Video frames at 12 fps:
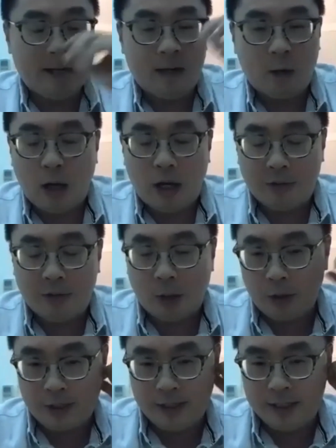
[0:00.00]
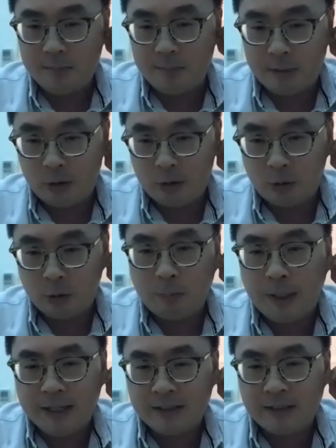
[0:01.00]
or however long it is, but you
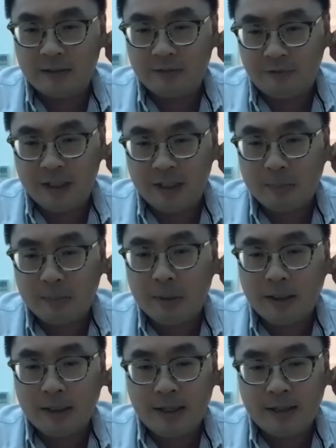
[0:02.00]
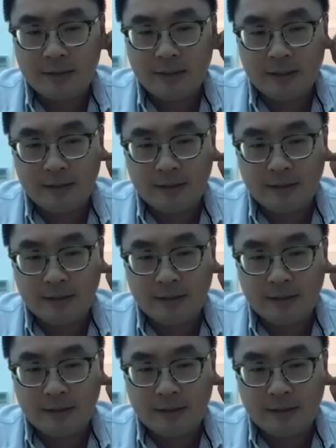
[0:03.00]
pay a certain fee typically, and